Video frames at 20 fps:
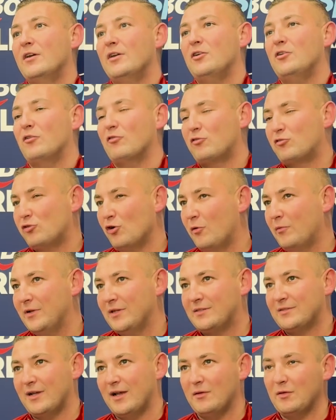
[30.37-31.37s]
You know, so many
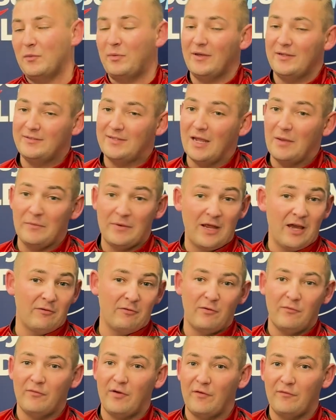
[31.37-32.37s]
times I played Damon Etter
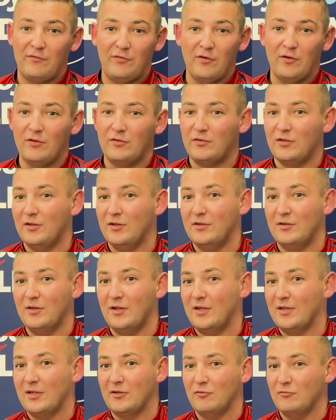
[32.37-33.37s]
on Thursday, and
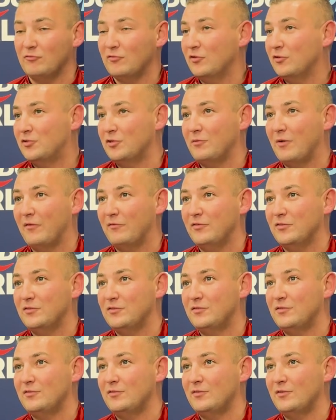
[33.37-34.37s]
I had 102
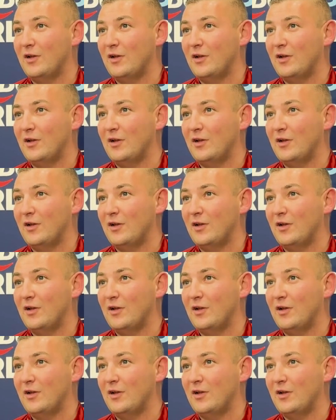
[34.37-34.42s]
average,